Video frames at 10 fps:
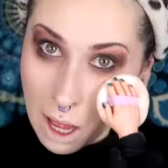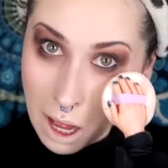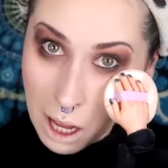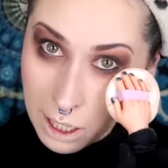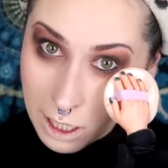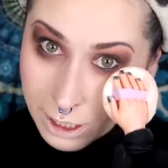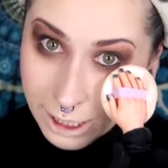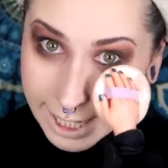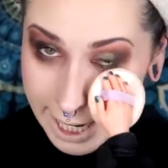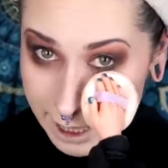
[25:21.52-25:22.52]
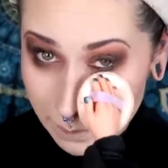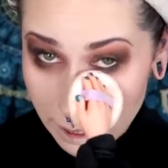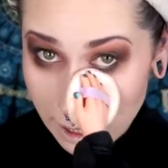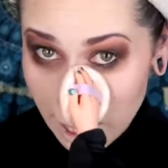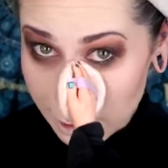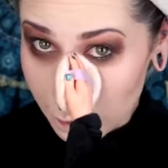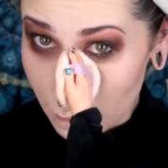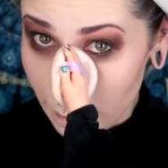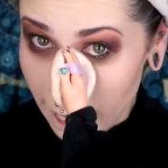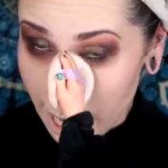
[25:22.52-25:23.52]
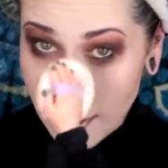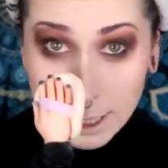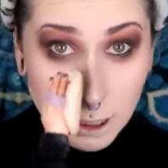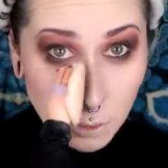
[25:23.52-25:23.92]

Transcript: on our cheeks, but not too bad.